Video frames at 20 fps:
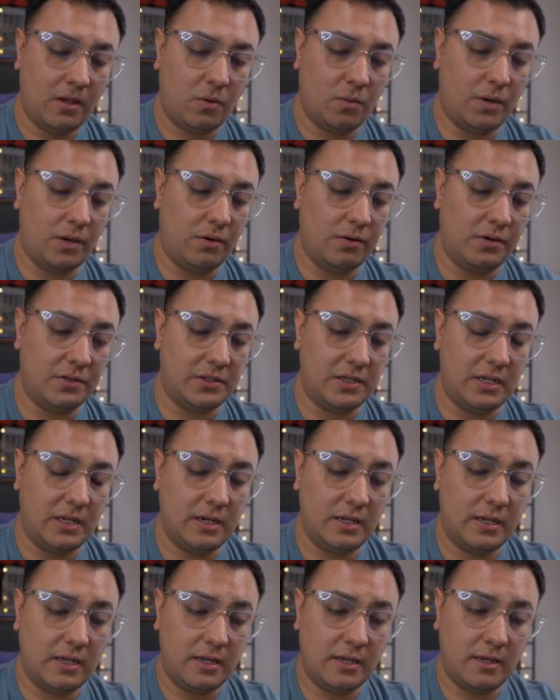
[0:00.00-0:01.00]
We already seen
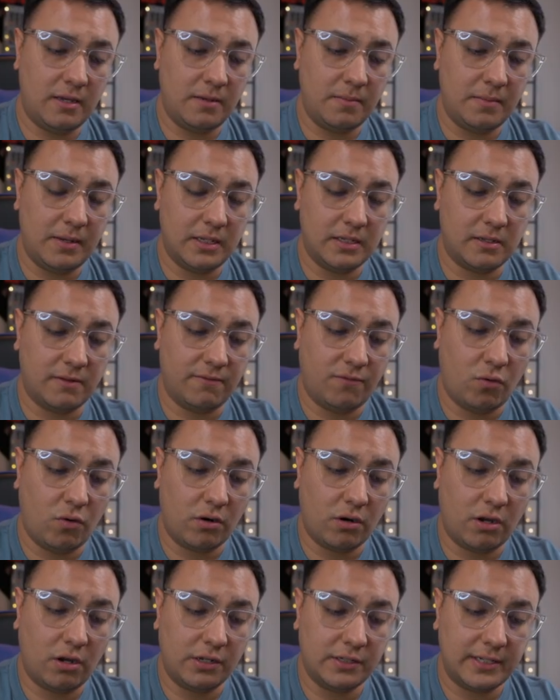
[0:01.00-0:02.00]
him. It's a
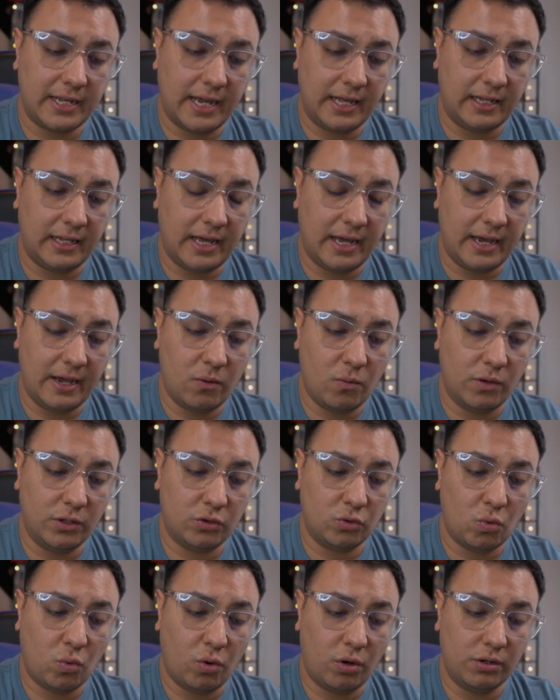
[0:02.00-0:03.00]
4-cost ally,
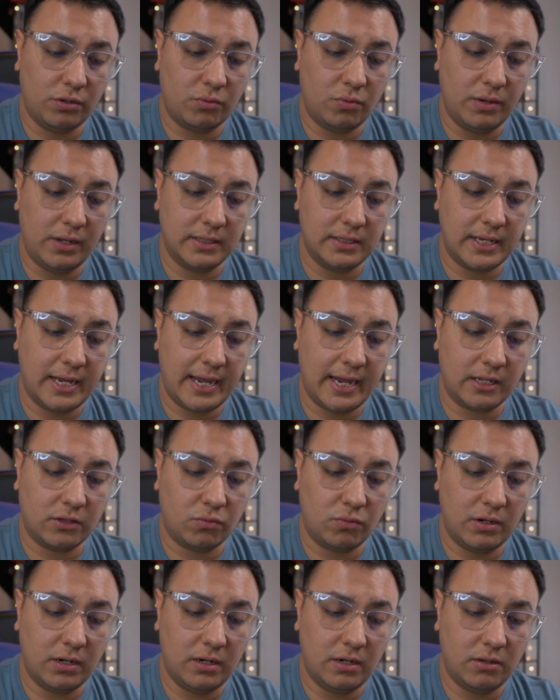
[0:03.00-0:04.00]
1 thwart, 3 attack,
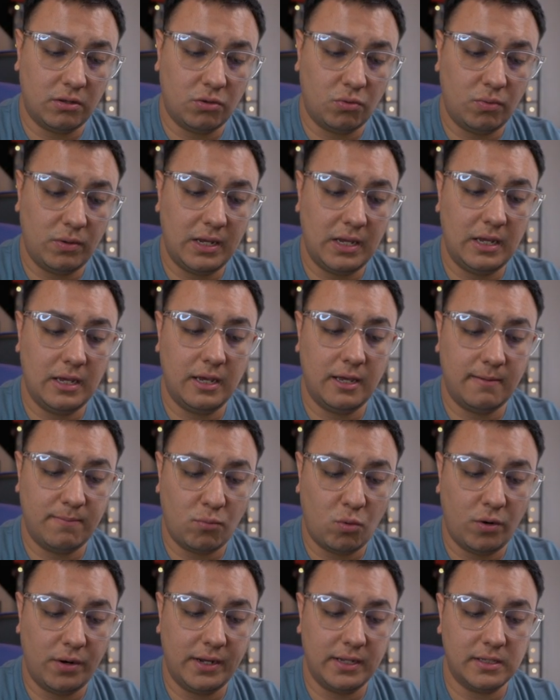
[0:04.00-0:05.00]
3 hit
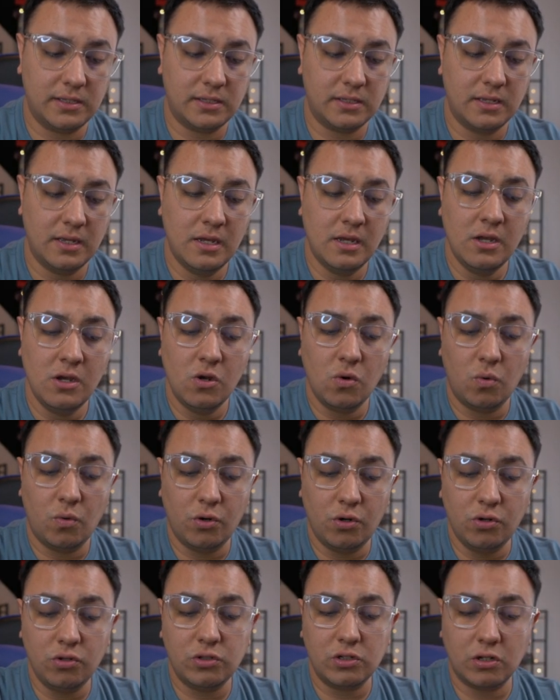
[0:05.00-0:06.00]
points.
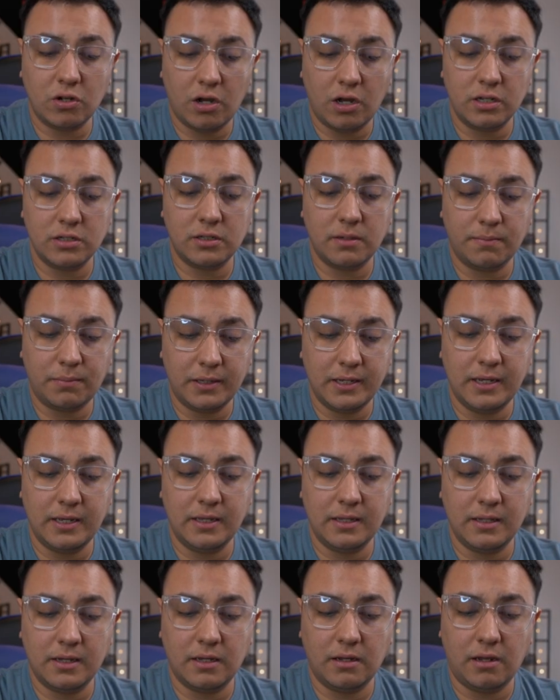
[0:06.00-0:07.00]
Reduce the cost to
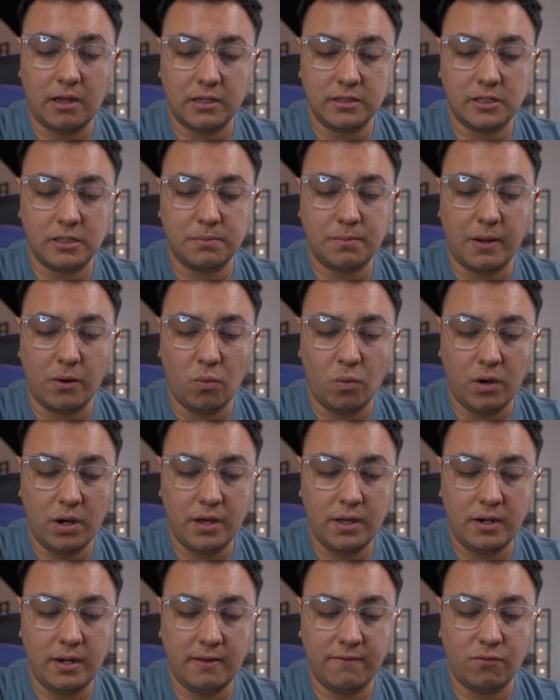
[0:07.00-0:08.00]
play Colossus by
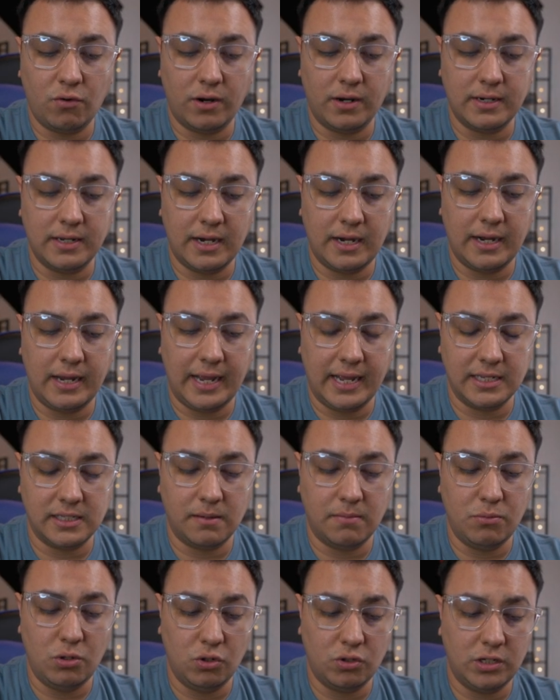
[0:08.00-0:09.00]
1 if your identity has
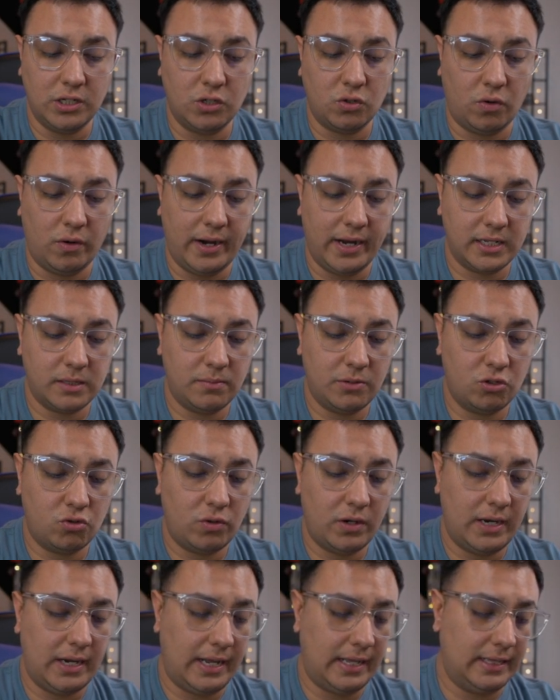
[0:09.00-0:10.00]
the mutant or X-Men
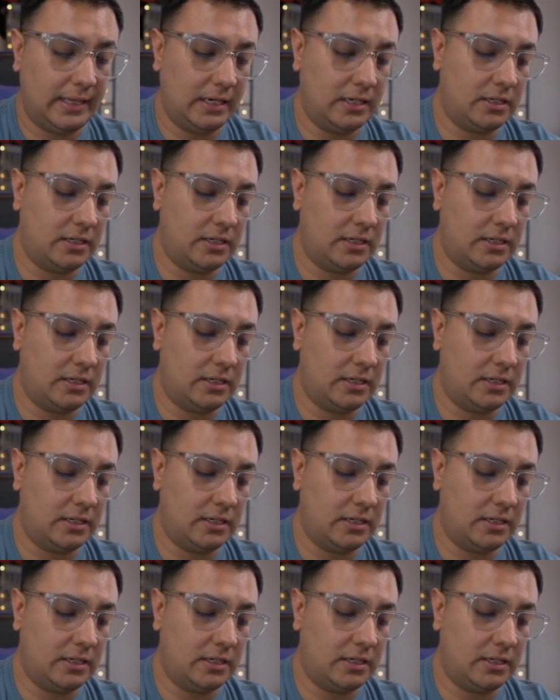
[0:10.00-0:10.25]
trait, and then